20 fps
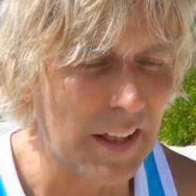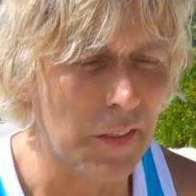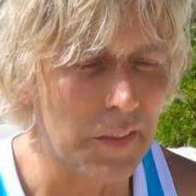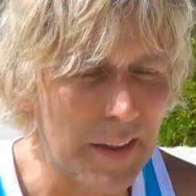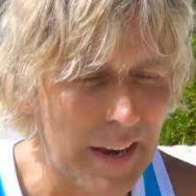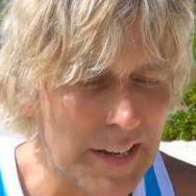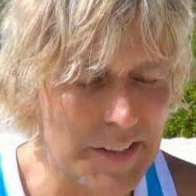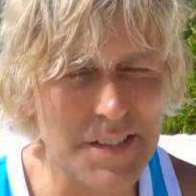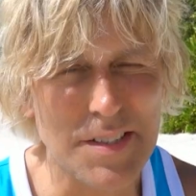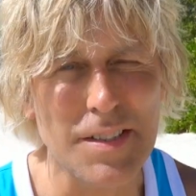
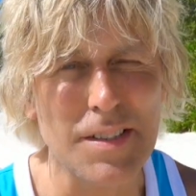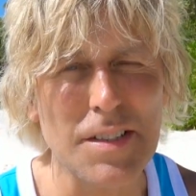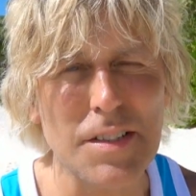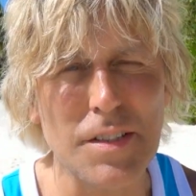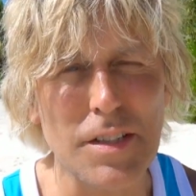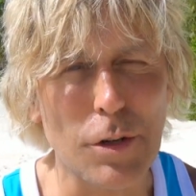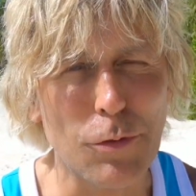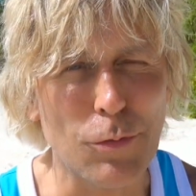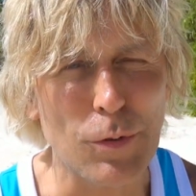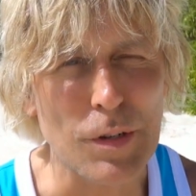That's the
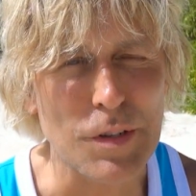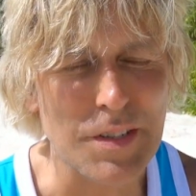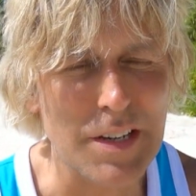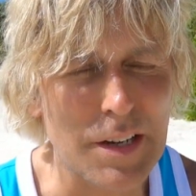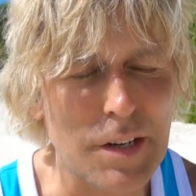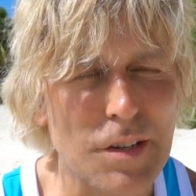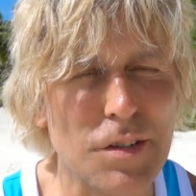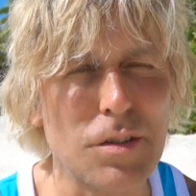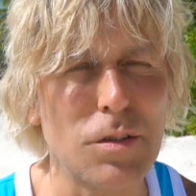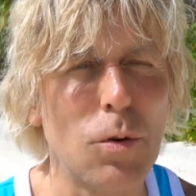difference.
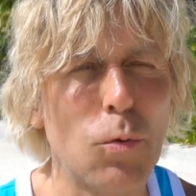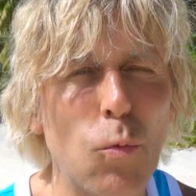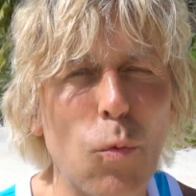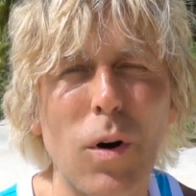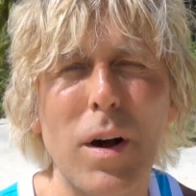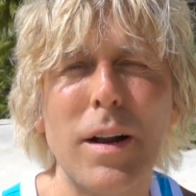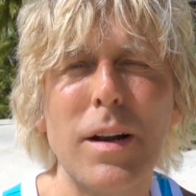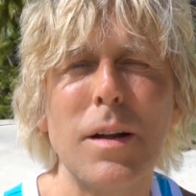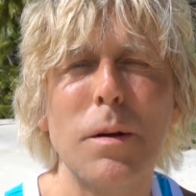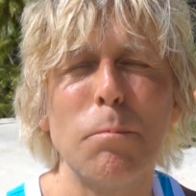That is the
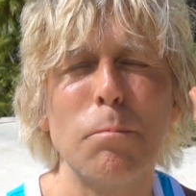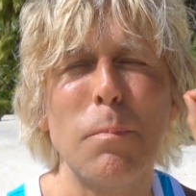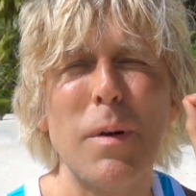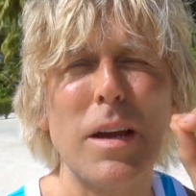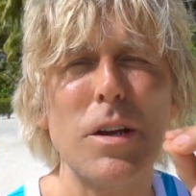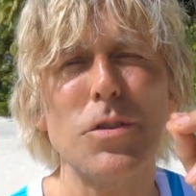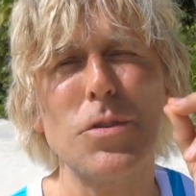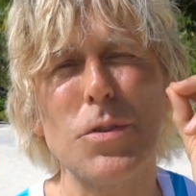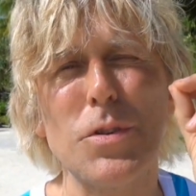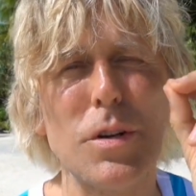one
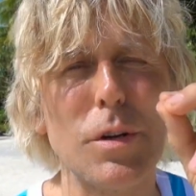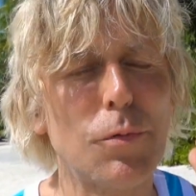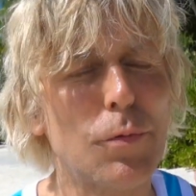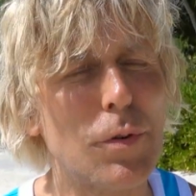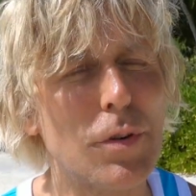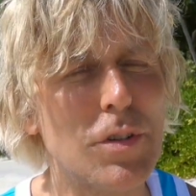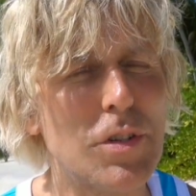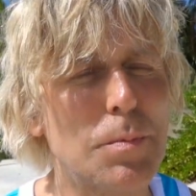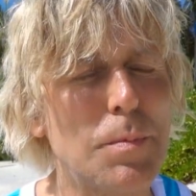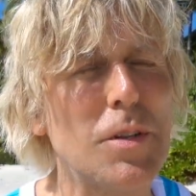major
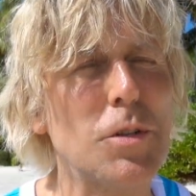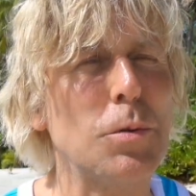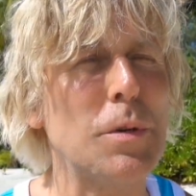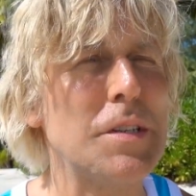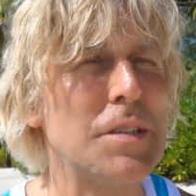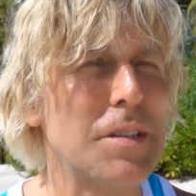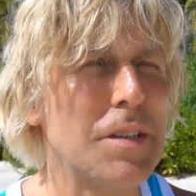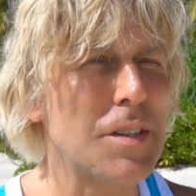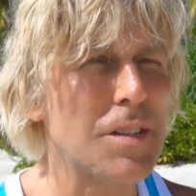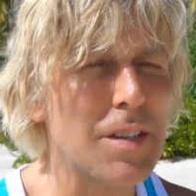difference
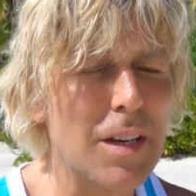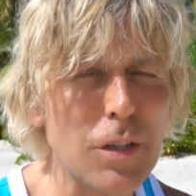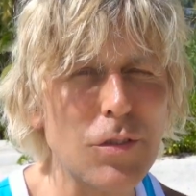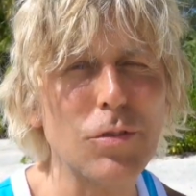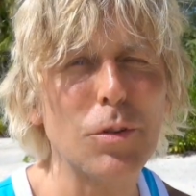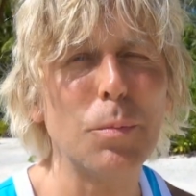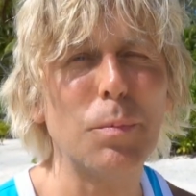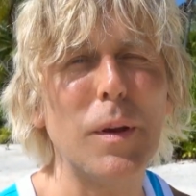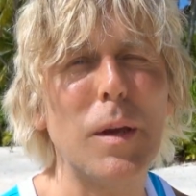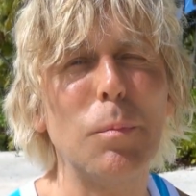between
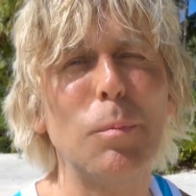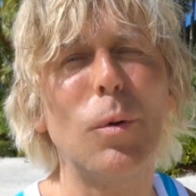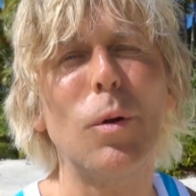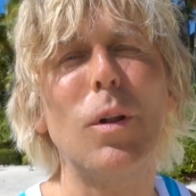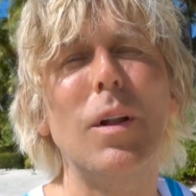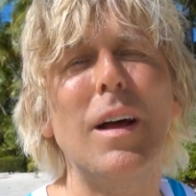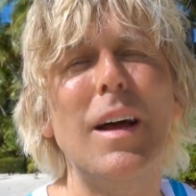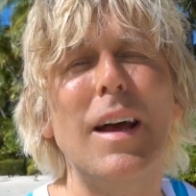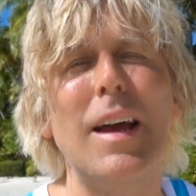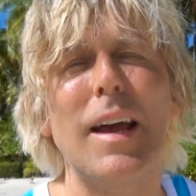successful
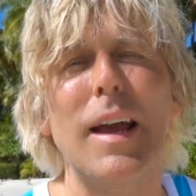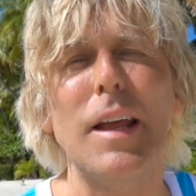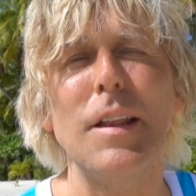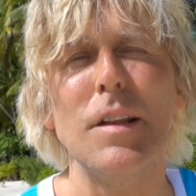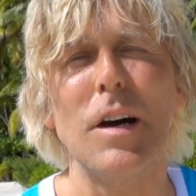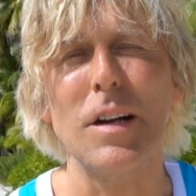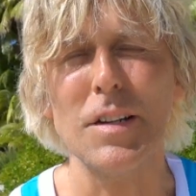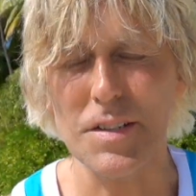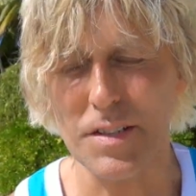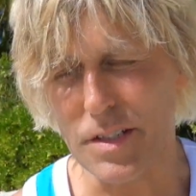people
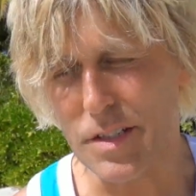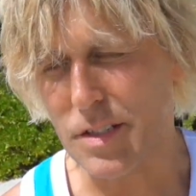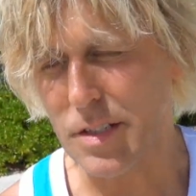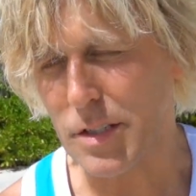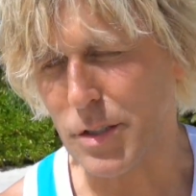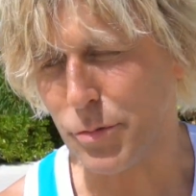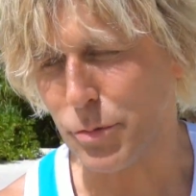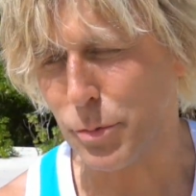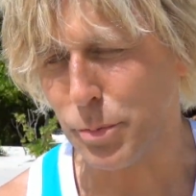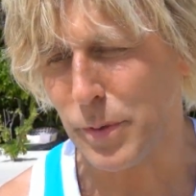and
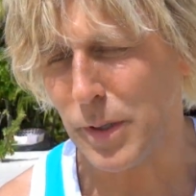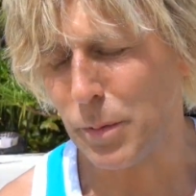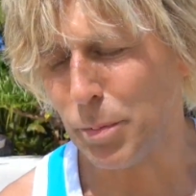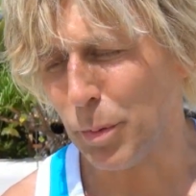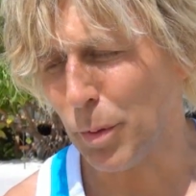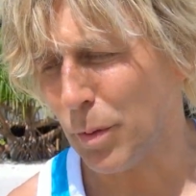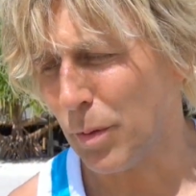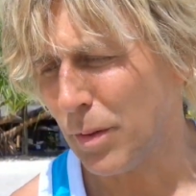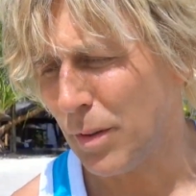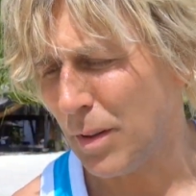unsuccessful
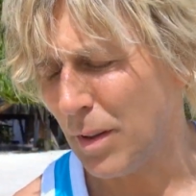people.